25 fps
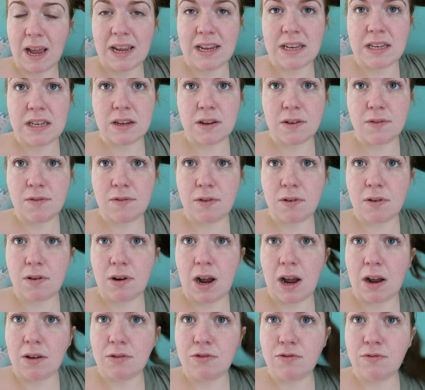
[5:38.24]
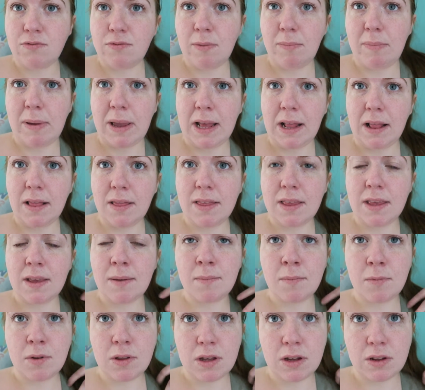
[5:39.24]
idea for how to repel
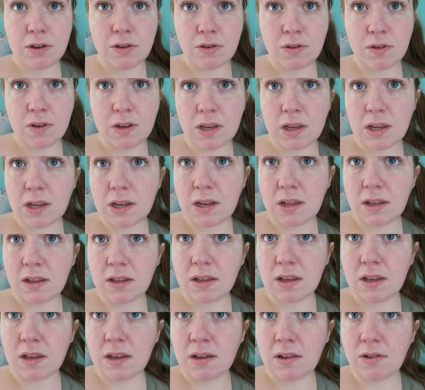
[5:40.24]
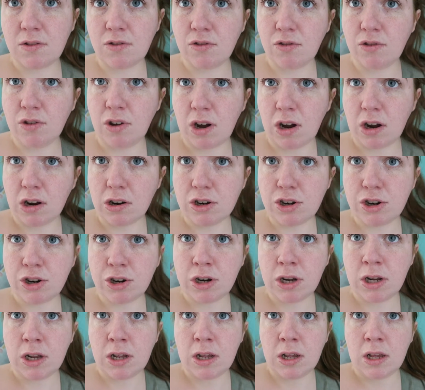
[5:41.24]
them without using anything too
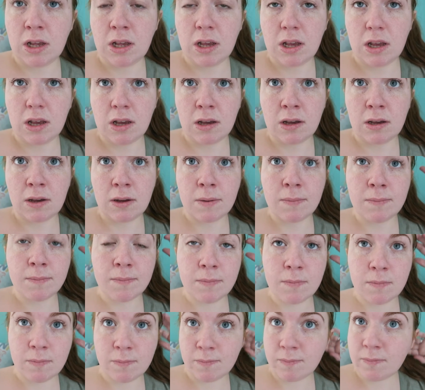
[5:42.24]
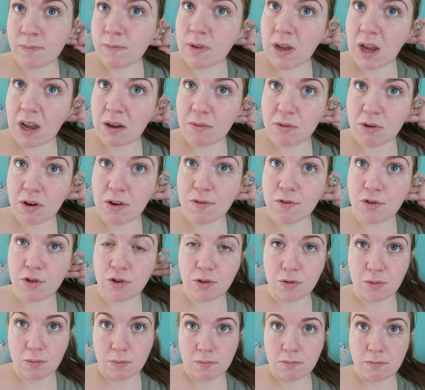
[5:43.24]
harsh, I would love
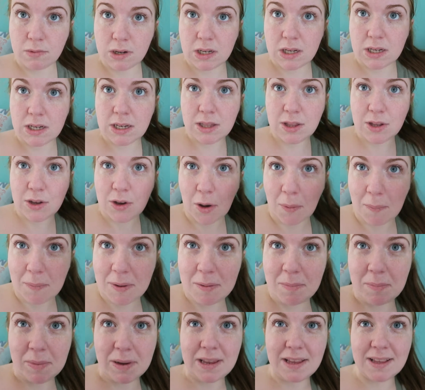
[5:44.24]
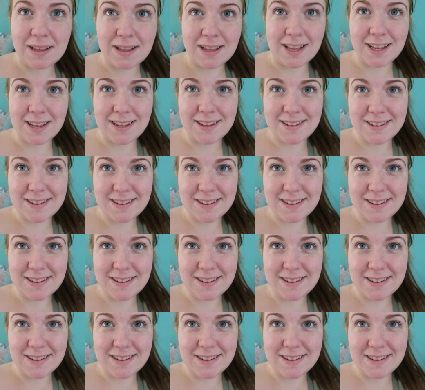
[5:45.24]
to know. Write it in the comment, please. I'm